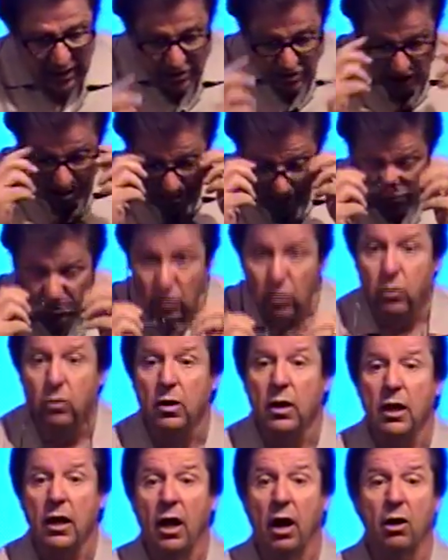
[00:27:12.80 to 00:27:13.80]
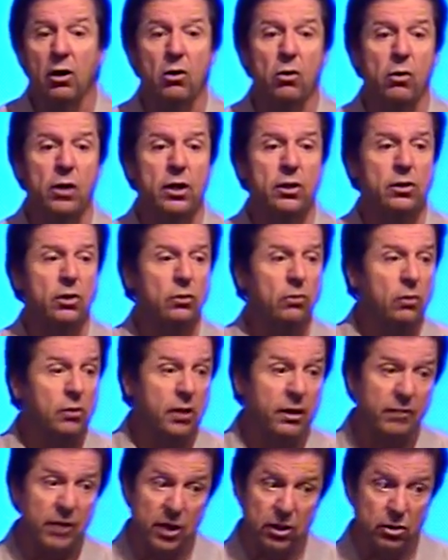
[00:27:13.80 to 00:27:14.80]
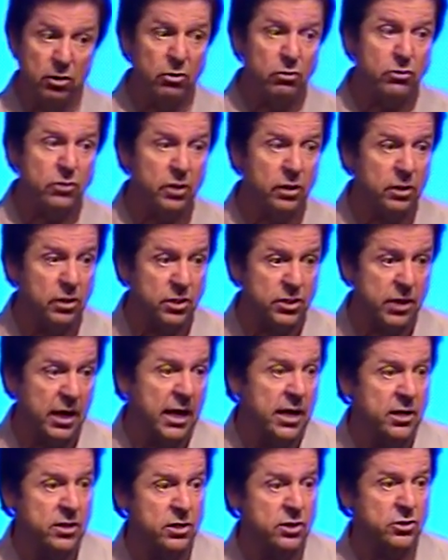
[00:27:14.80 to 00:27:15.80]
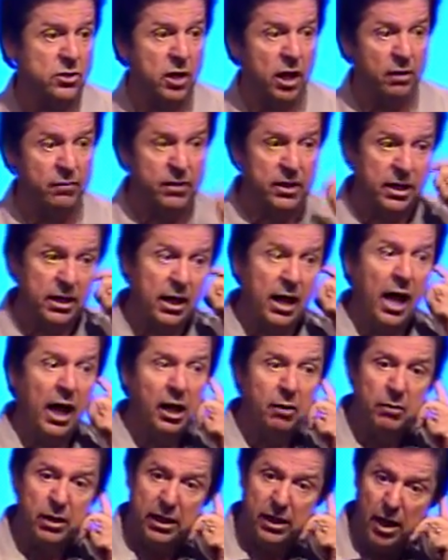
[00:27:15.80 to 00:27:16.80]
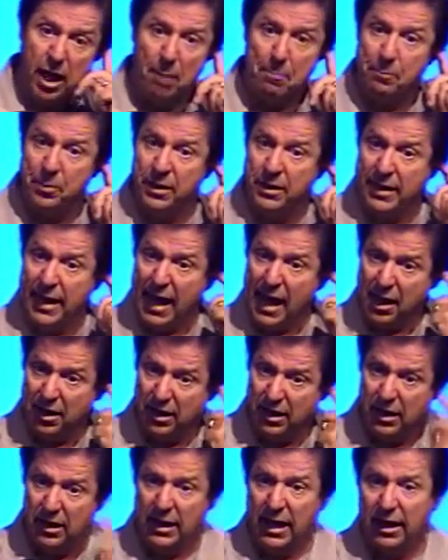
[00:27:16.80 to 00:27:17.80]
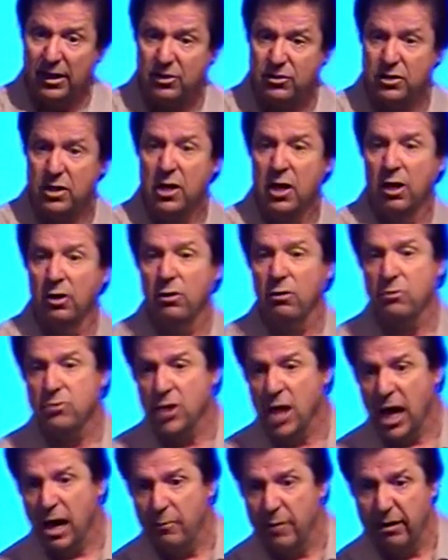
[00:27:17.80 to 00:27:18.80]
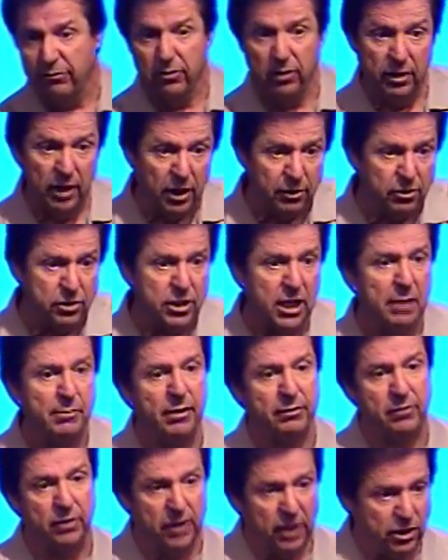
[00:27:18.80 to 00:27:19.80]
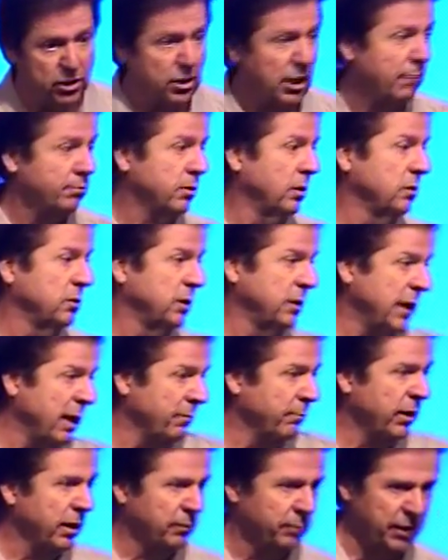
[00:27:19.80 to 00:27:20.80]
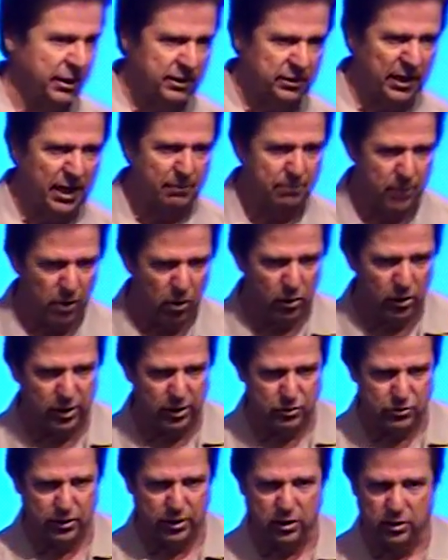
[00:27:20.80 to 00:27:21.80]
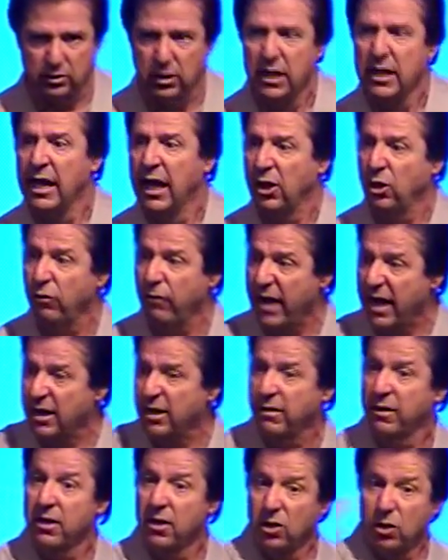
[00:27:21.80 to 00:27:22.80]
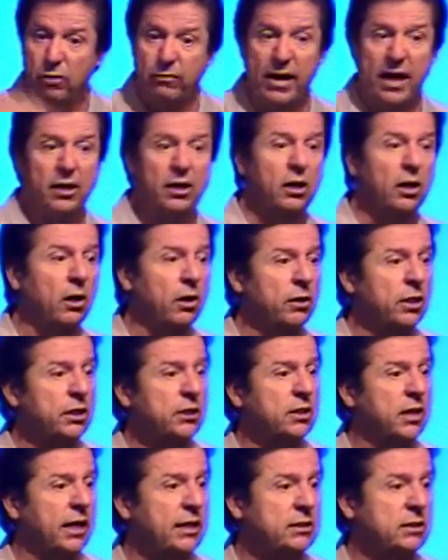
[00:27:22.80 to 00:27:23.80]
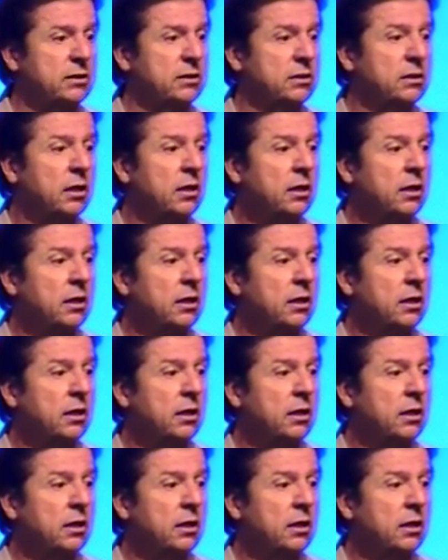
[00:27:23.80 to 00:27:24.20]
some of you are going through living in Houston, the changes of the economy, up and down and in and out. It's new job after another job after this shop closed and that building closed, that oil industry closed. And you've had to, you've had to learn this lesson.